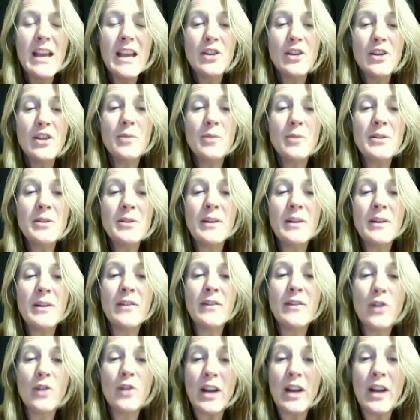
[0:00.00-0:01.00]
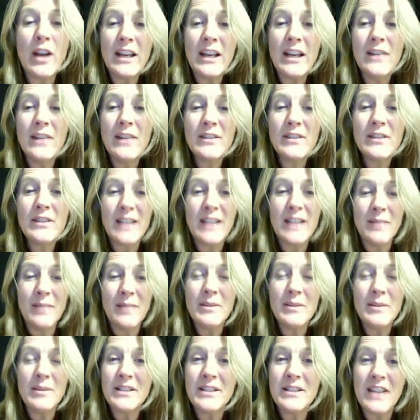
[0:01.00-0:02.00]
You'll be doing a variety of
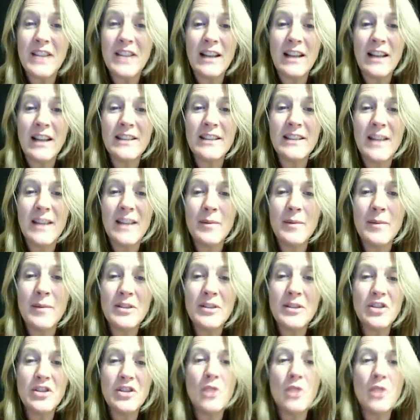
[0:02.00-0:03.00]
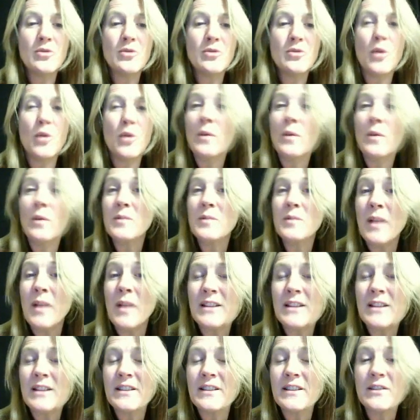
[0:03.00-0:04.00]
assignments, daily assignments, notes, short
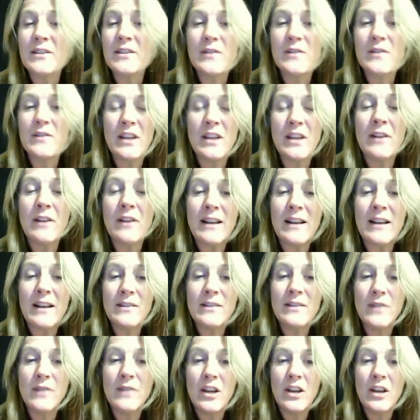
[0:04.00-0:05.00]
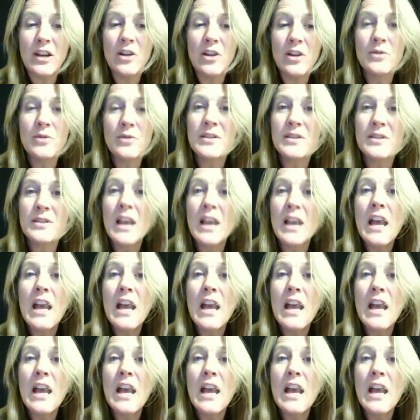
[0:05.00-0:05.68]
responses, interactive videos,